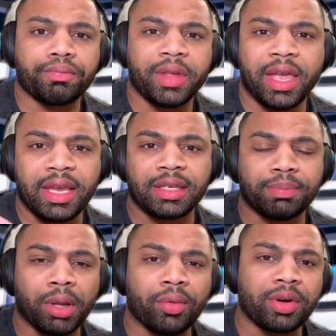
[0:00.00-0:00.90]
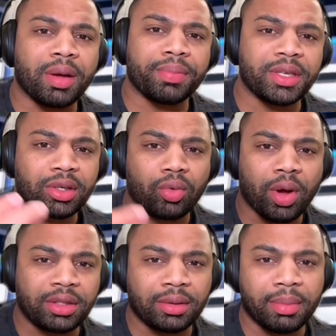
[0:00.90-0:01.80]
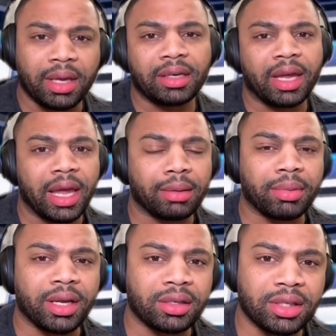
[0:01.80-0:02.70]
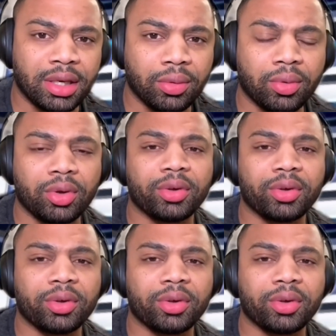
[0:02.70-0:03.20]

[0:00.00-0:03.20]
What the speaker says: he's blown up. He's in Quantumania, Ant-Man sequel.